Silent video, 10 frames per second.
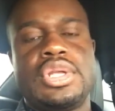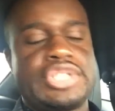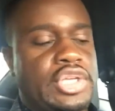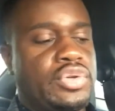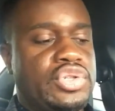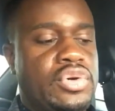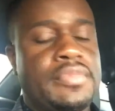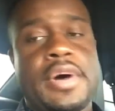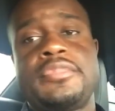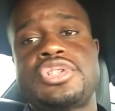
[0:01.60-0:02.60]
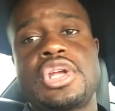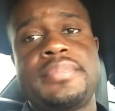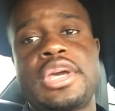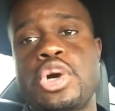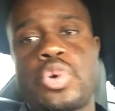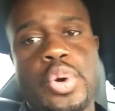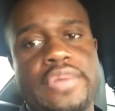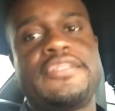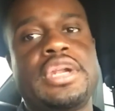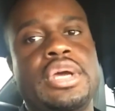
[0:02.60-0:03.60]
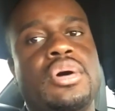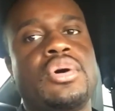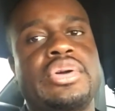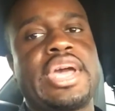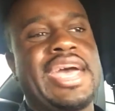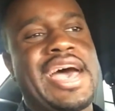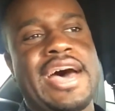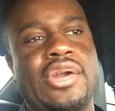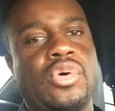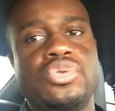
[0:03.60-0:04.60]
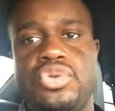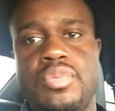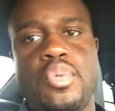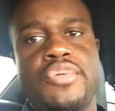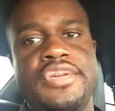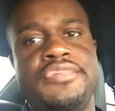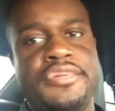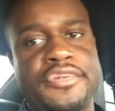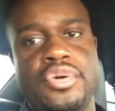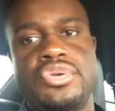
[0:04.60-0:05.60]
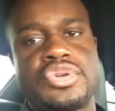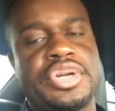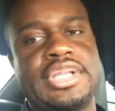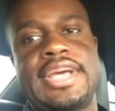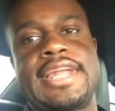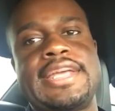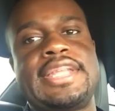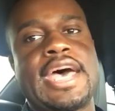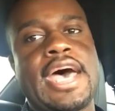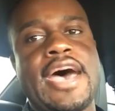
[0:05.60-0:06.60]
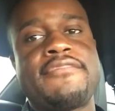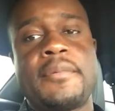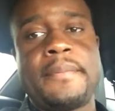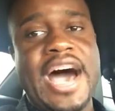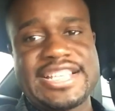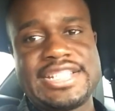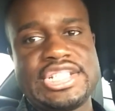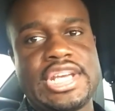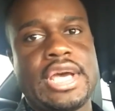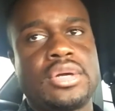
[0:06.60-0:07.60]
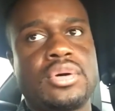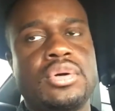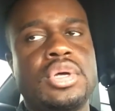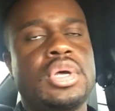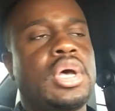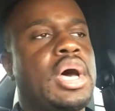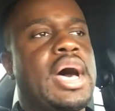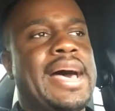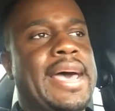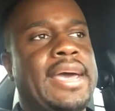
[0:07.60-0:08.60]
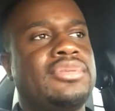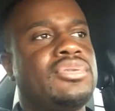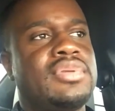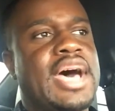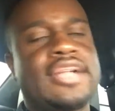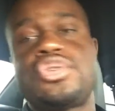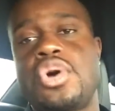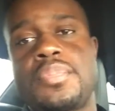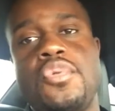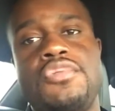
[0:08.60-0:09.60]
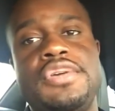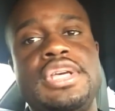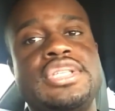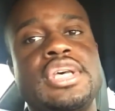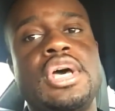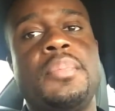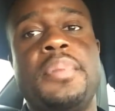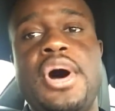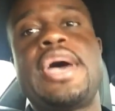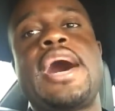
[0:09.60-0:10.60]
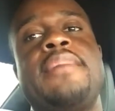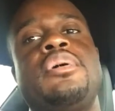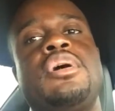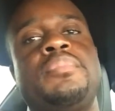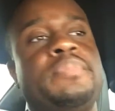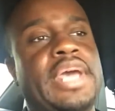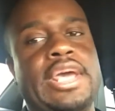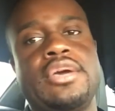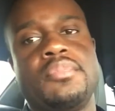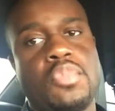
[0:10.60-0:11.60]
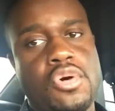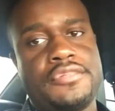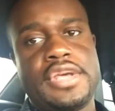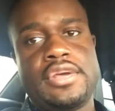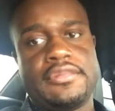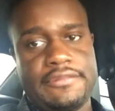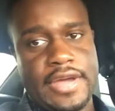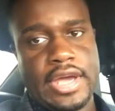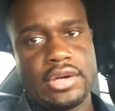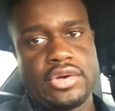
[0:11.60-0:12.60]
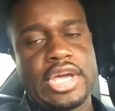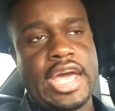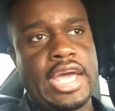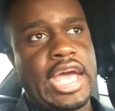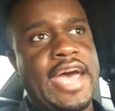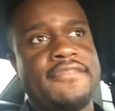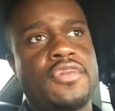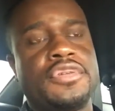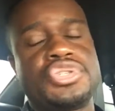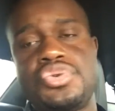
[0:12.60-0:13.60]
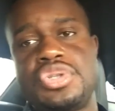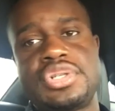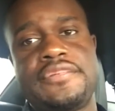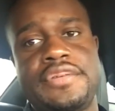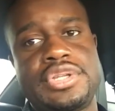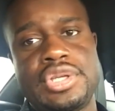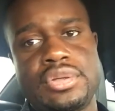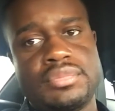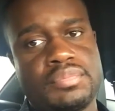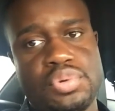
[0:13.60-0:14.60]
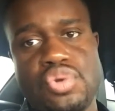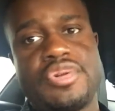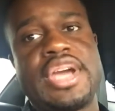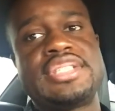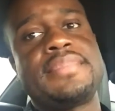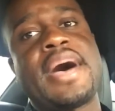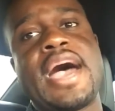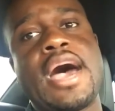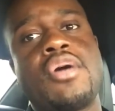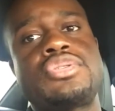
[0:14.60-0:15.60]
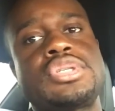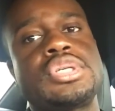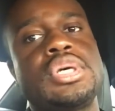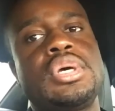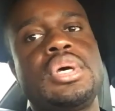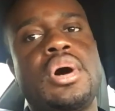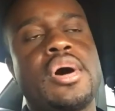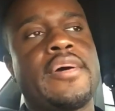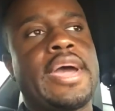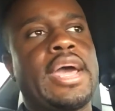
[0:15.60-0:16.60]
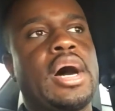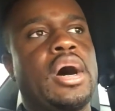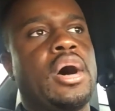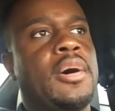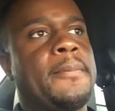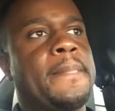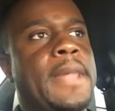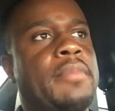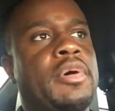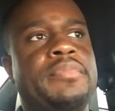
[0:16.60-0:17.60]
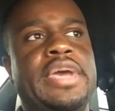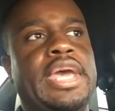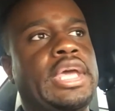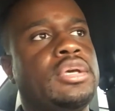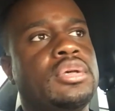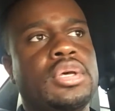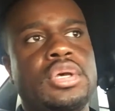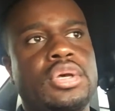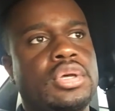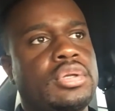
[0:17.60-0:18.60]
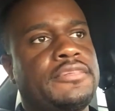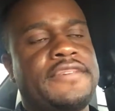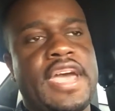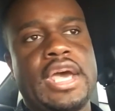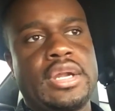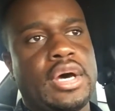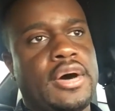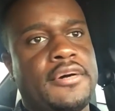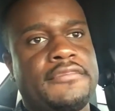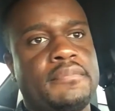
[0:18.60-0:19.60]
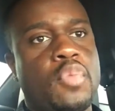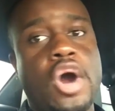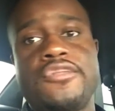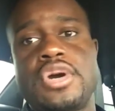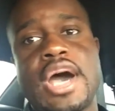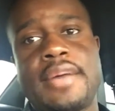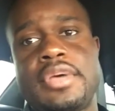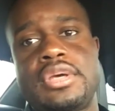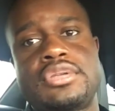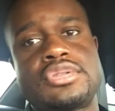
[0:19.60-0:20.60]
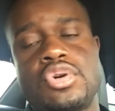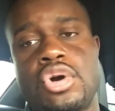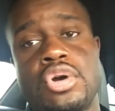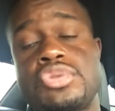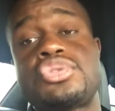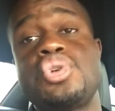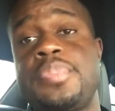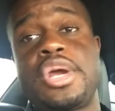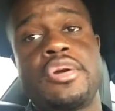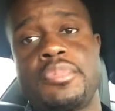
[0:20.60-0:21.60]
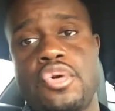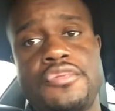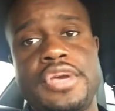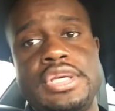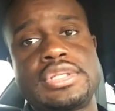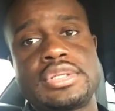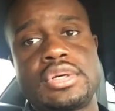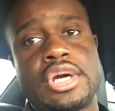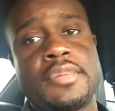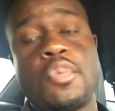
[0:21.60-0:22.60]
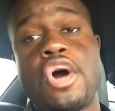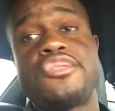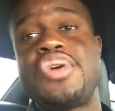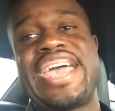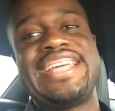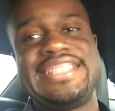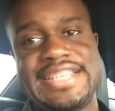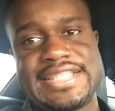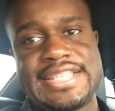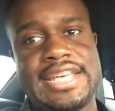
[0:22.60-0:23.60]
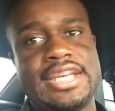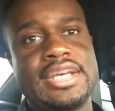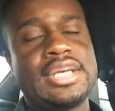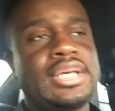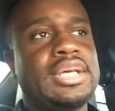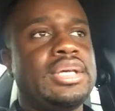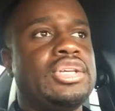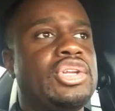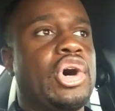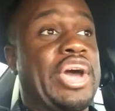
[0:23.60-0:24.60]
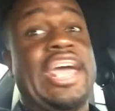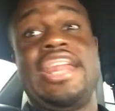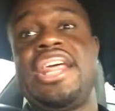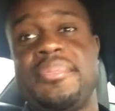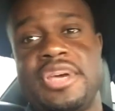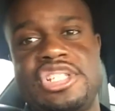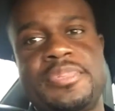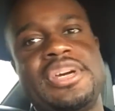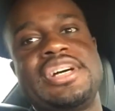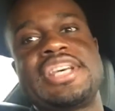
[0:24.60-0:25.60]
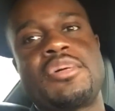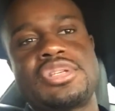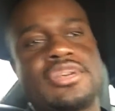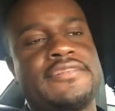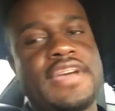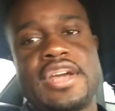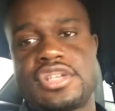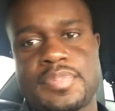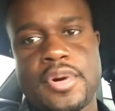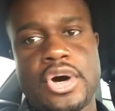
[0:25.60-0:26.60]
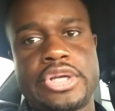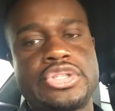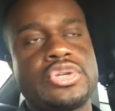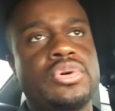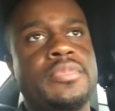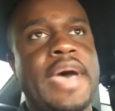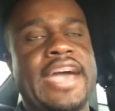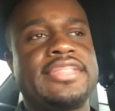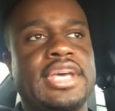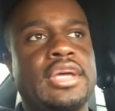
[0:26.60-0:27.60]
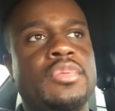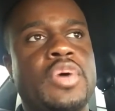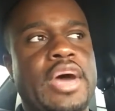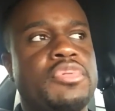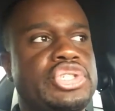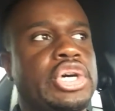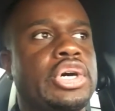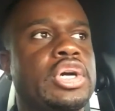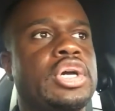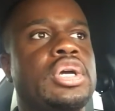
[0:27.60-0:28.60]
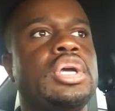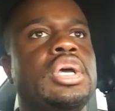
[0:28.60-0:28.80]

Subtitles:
Listen, YouTube, I'm just going to make a quick video, okay? I don't do movie reviews or anything like that. I have a boxing channel. I do not talk movies, but I'm a big movie fan, okay? I have over 250 Blu-rays in my house, all right? I'm a big fan of Marvel comics or superhero movies, all right? Marvel and DC, you know, and Image, because I was a fan of Spawn, too, back then when I was younger.